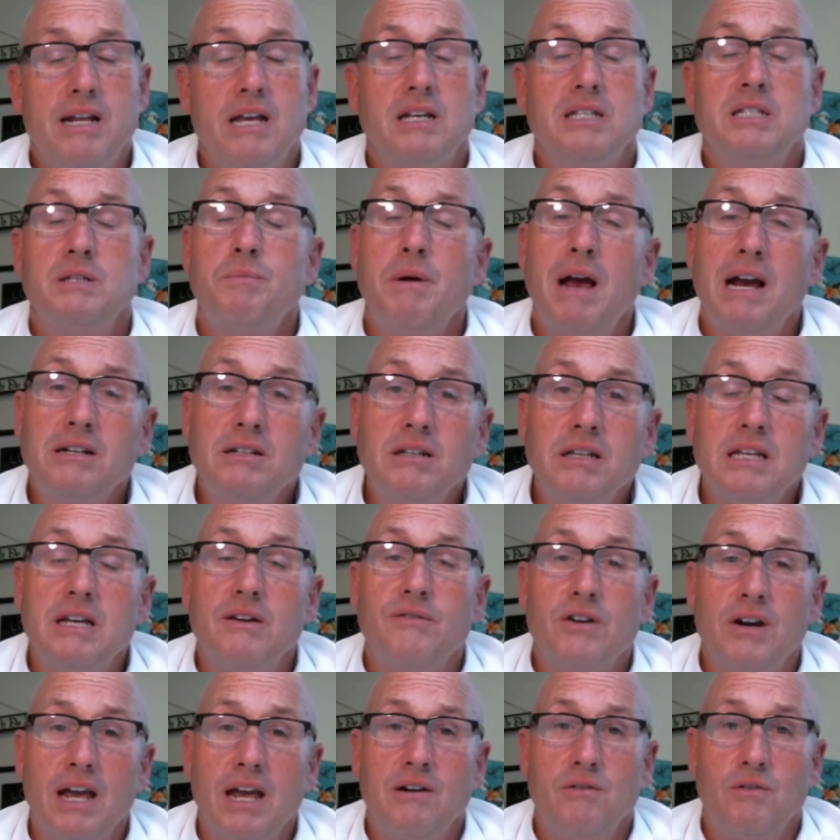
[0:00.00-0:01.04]
especially if
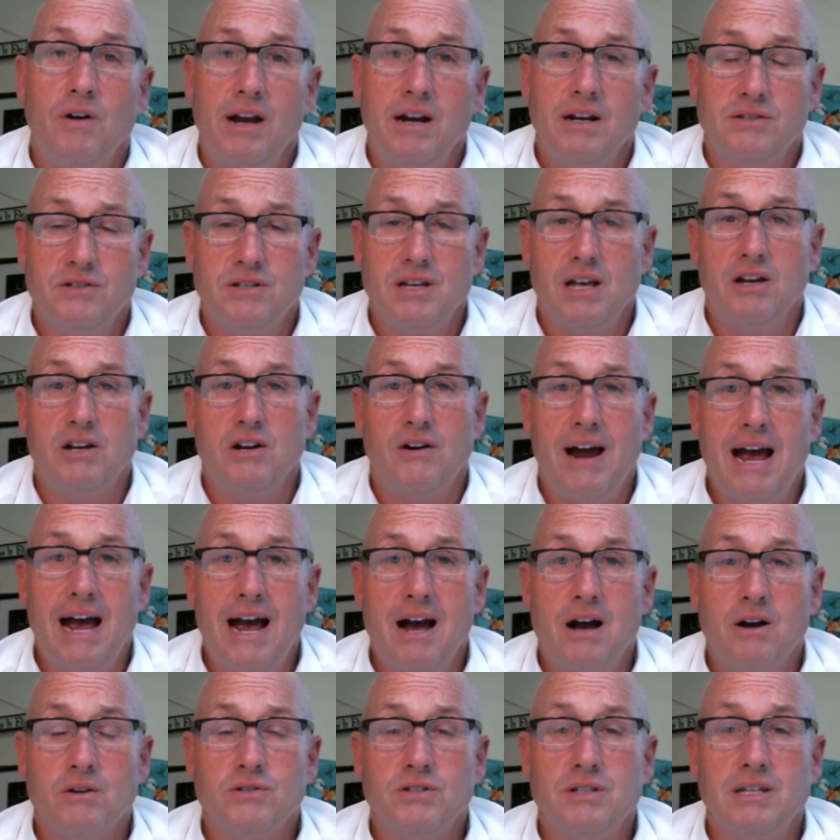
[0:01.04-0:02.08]
you're getting ready to sell your
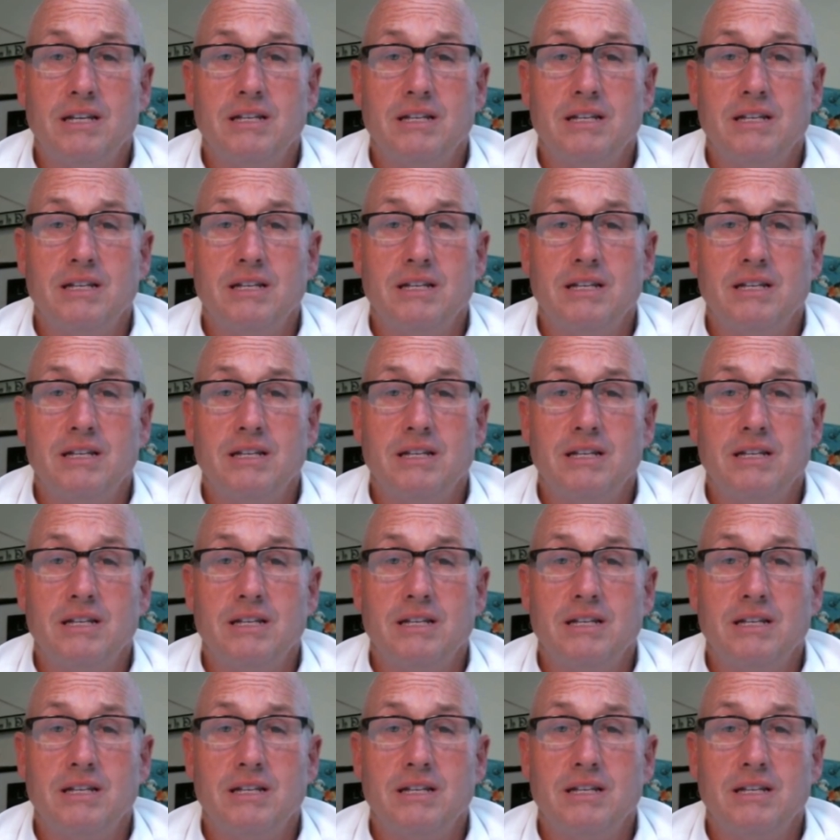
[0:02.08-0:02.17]
house,